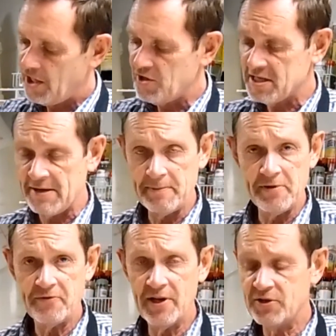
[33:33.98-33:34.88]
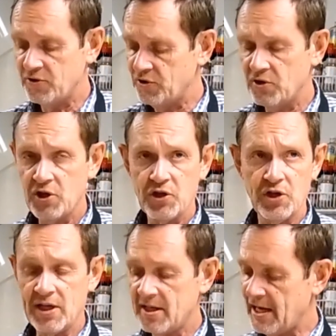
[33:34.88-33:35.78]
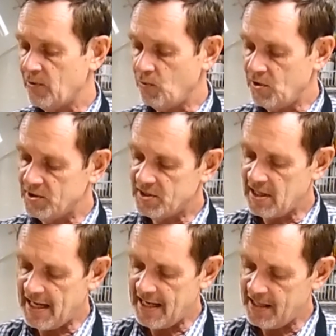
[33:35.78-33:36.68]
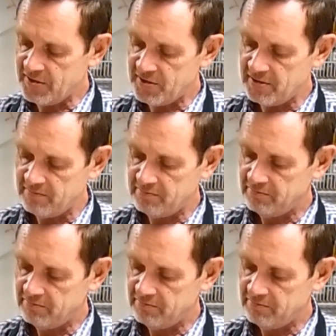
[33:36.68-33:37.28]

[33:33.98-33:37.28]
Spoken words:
You just leave it in the freezer. You can take 1 slice,